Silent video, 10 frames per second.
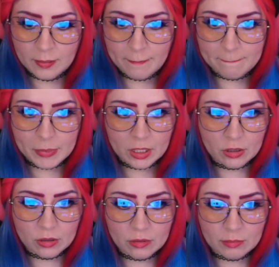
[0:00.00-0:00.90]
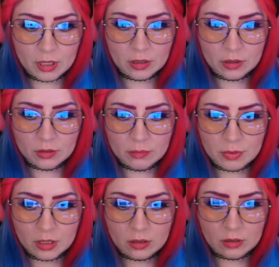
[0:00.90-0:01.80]
Boom, boom,
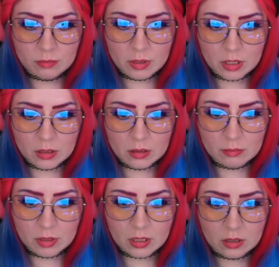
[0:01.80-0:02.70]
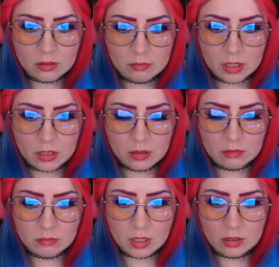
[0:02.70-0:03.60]
boom, boom,
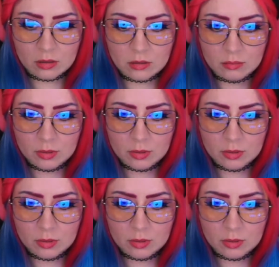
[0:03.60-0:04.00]
boom, boom, boom.